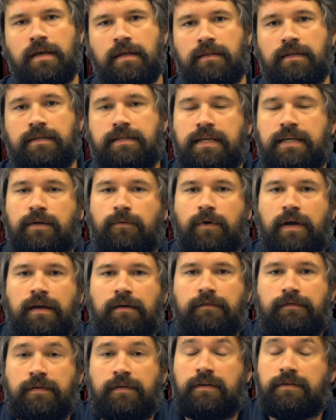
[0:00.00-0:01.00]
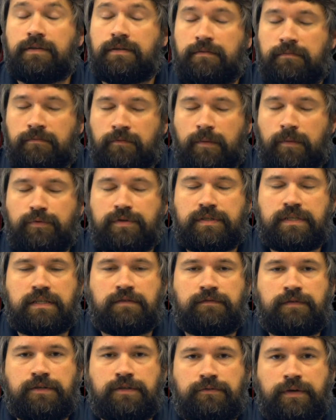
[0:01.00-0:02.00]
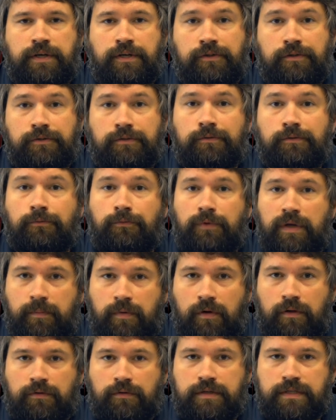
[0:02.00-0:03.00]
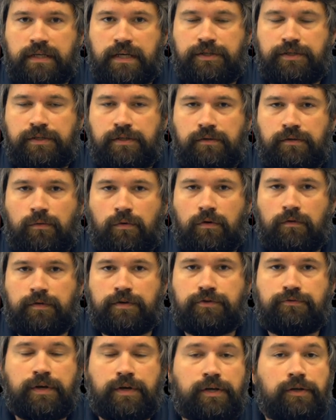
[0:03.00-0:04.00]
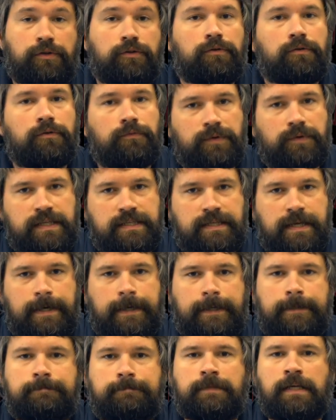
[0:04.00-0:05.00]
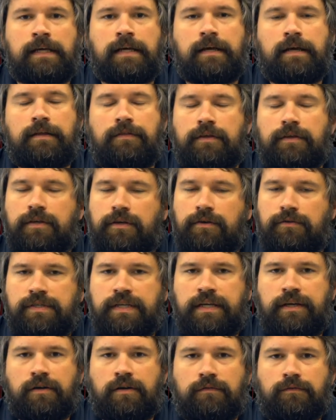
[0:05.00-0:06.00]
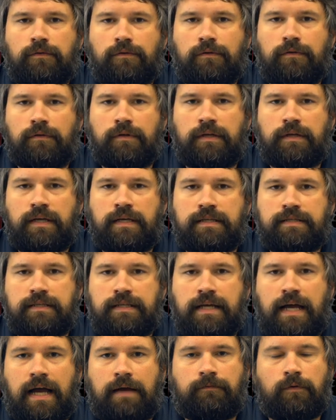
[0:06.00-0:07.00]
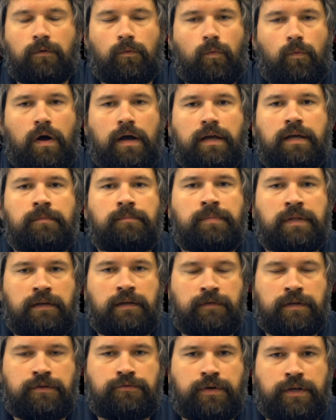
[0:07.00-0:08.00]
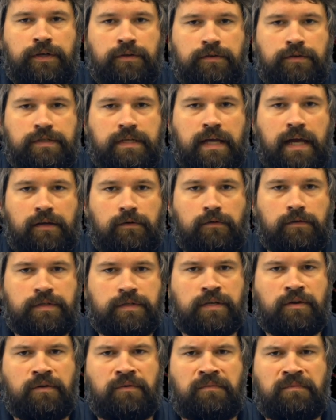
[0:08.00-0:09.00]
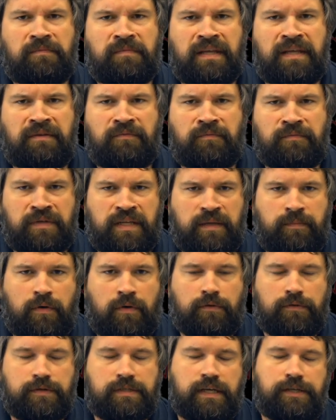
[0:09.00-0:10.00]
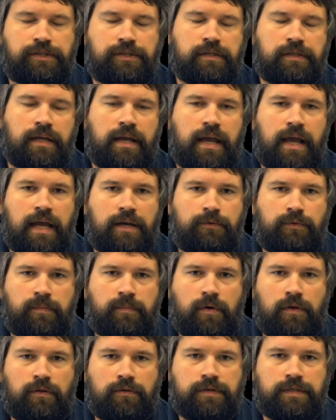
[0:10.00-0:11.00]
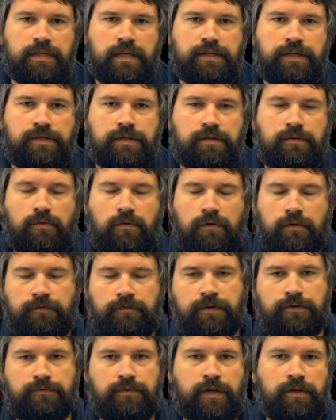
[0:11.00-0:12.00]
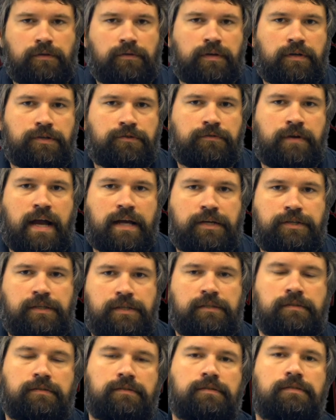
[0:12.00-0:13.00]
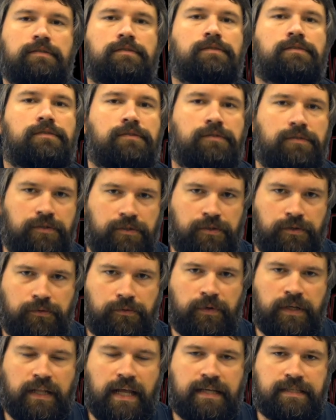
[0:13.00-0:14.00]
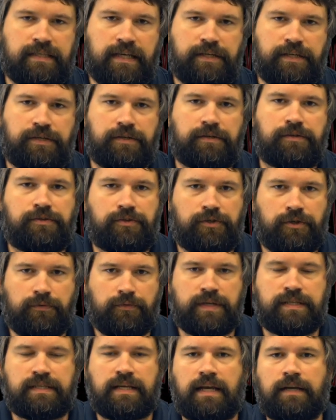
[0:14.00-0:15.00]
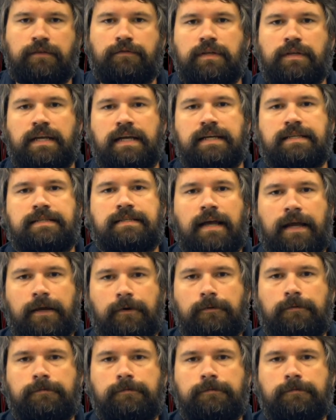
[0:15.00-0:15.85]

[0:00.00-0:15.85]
The T wave represents ventricular repolarization or ventricular resetting. The QT interval is the time for one complete ventricular cycle, so the depolarization and repolarization, or ventricular contraction to relaxation to resetting for the next cycle.